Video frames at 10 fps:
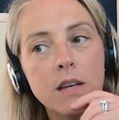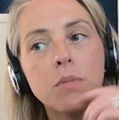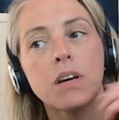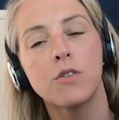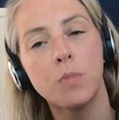
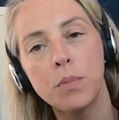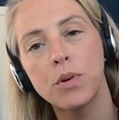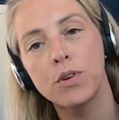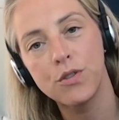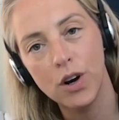team because
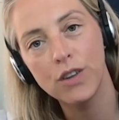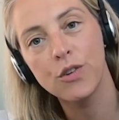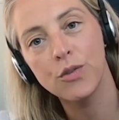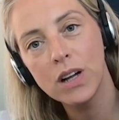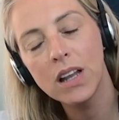people are starting
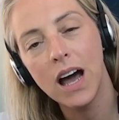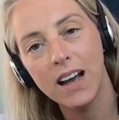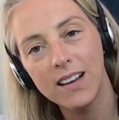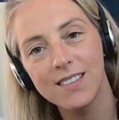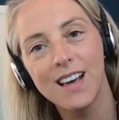to
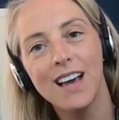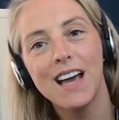realize